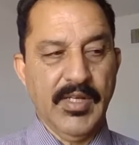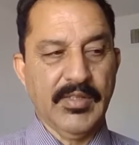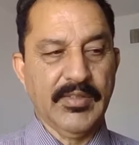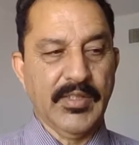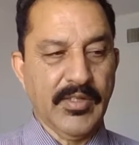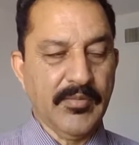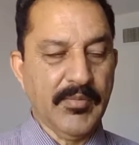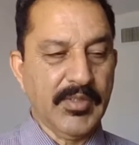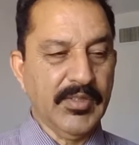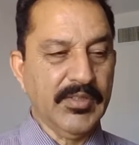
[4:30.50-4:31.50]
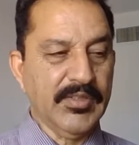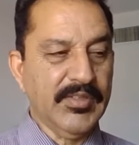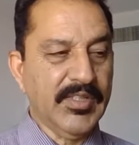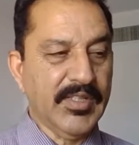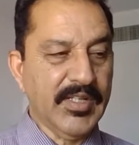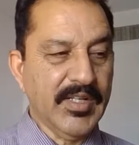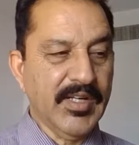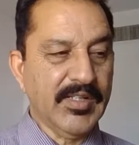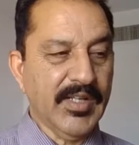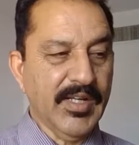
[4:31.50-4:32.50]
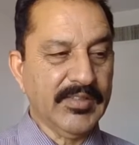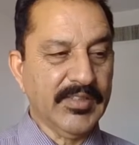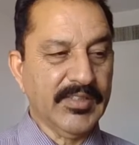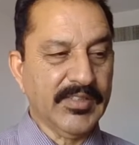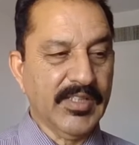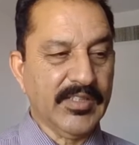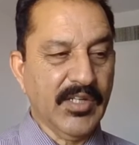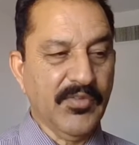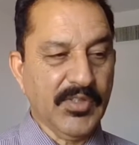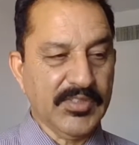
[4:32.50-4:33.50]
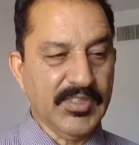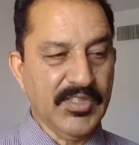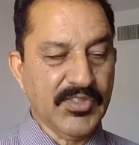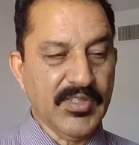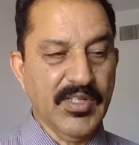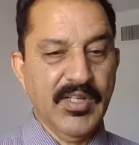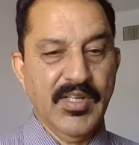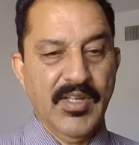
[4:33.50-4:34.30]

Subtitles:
and the non-metals deteriorate as a result of oxidation.